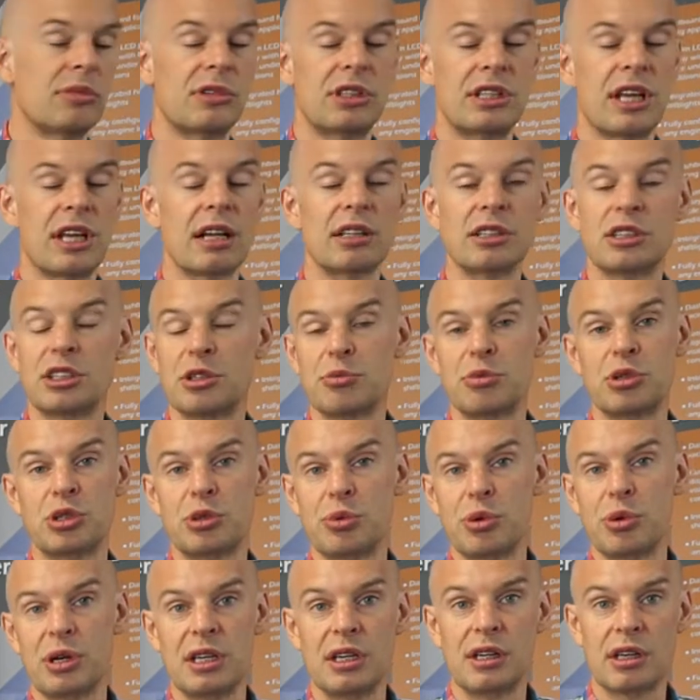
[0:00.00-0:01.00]
delta
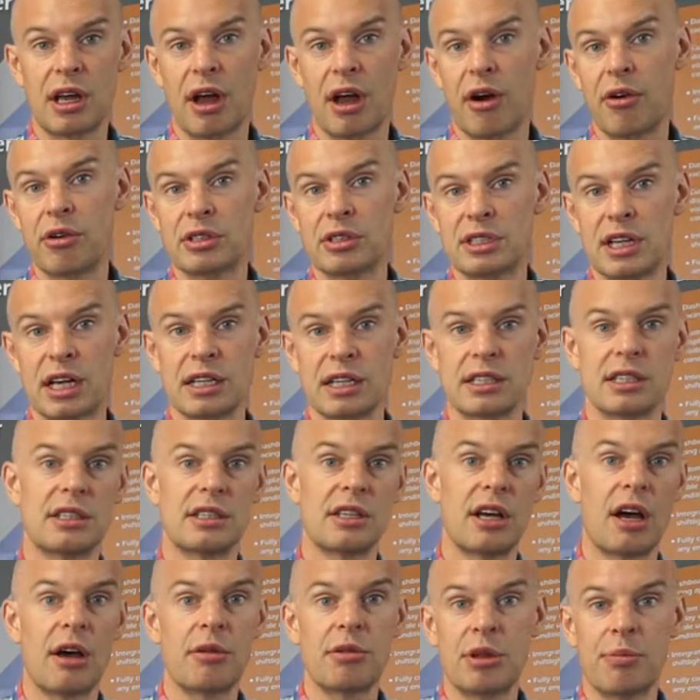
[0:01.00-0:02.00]
between the current sector
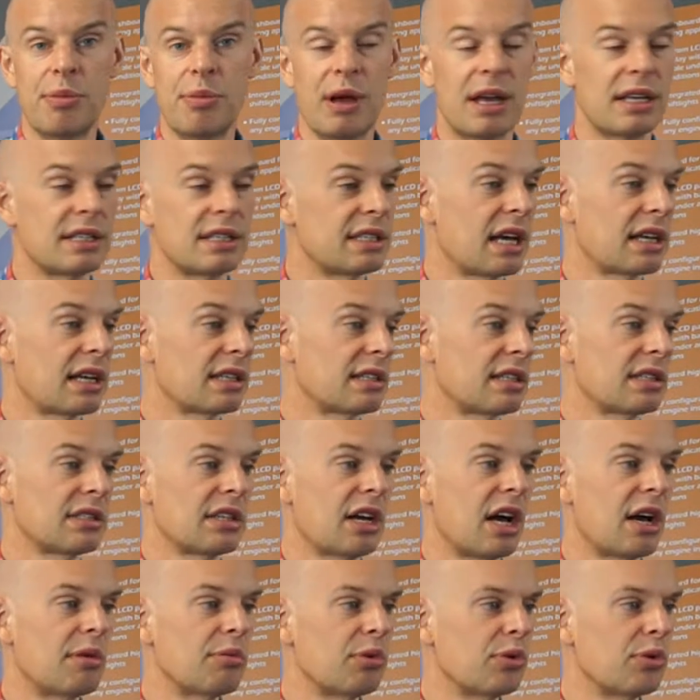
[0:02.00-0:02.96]
time, the best sector time,